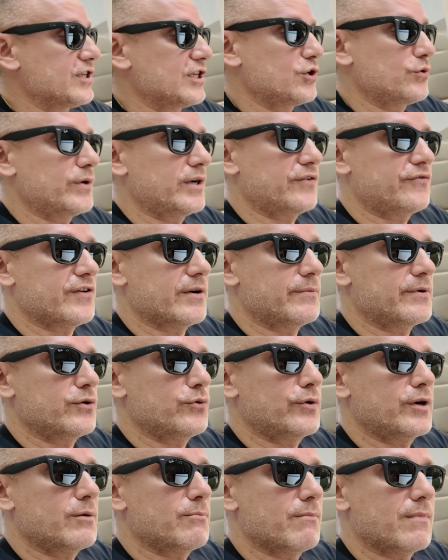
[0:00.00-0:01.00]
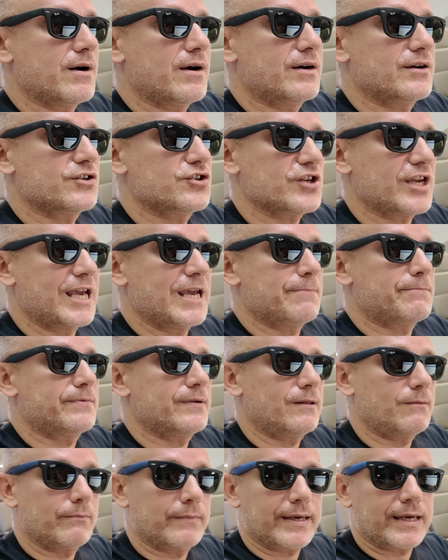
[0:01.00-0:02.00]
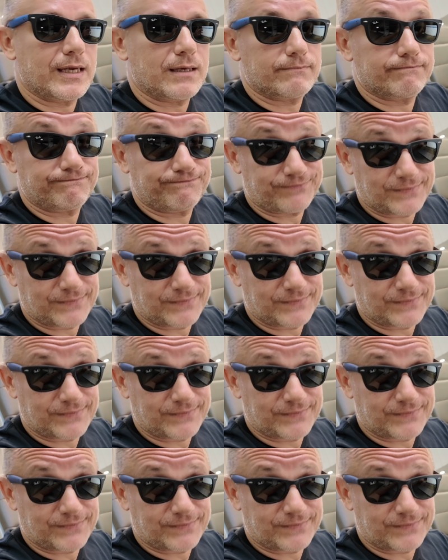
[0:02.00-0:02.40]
January, February, March, April, May,